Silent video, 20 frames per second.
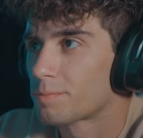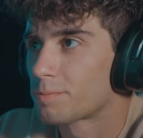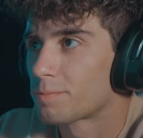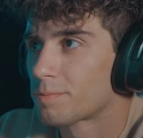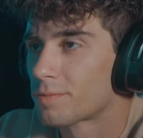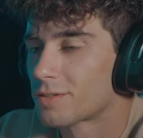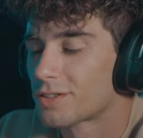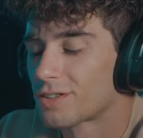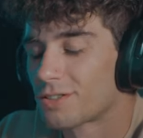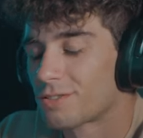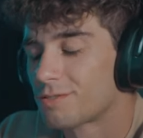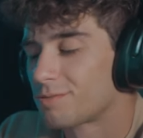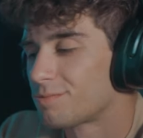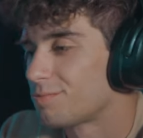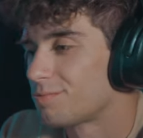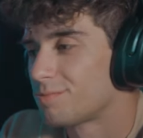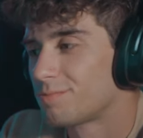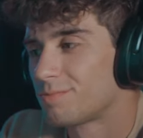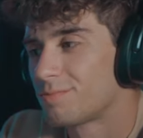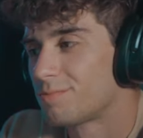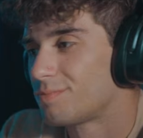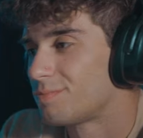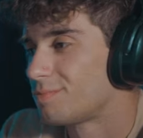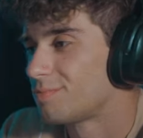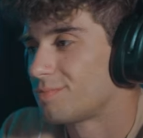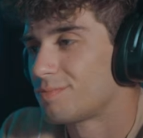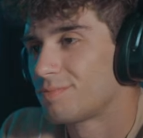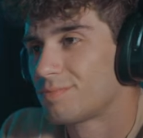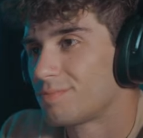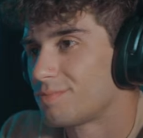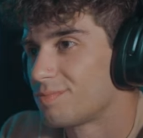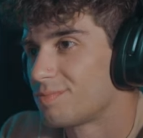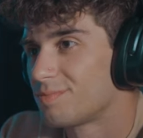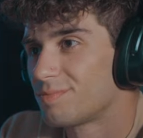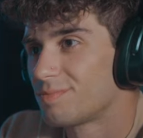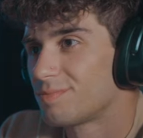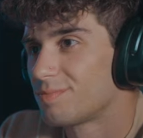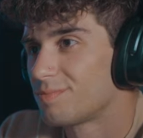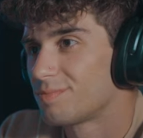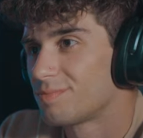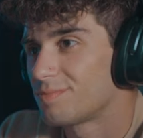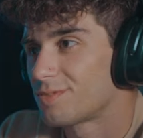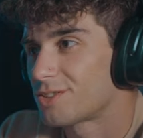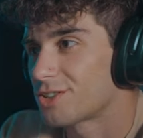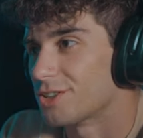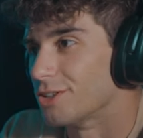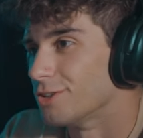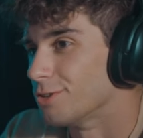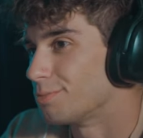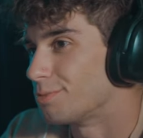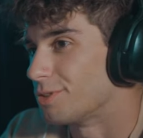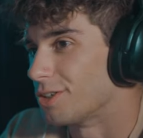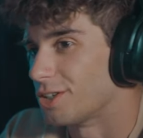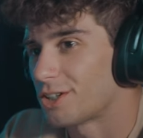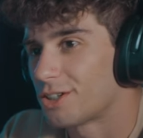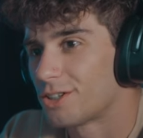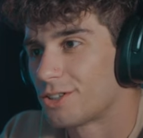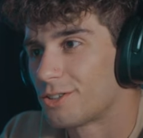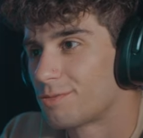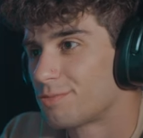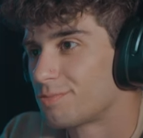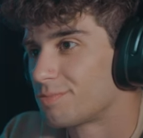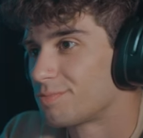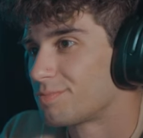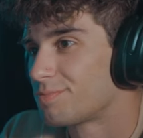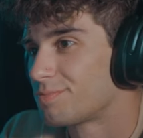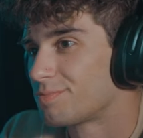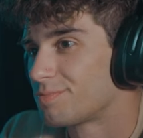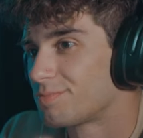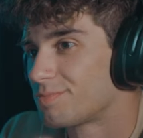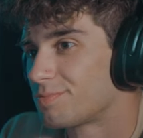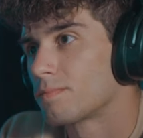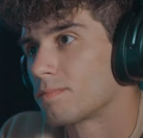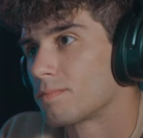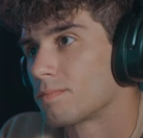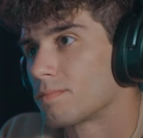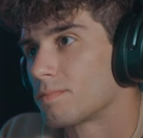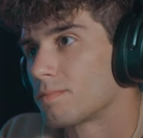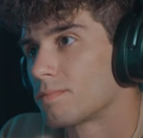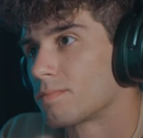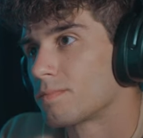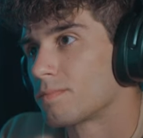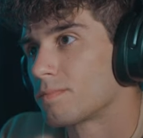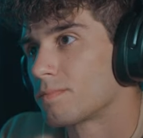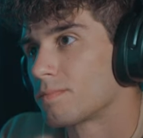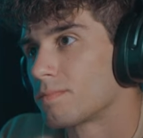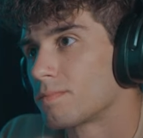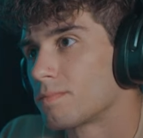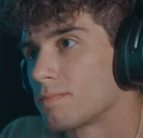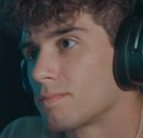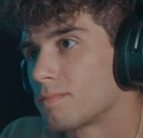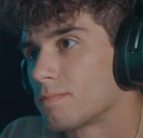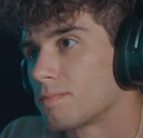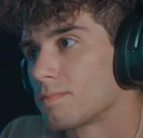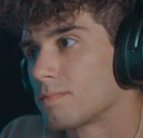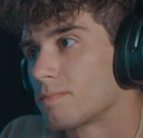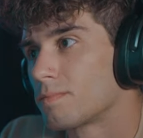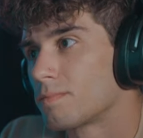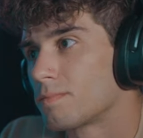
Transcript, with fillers: That one hates me. Snowbrick. Shield up!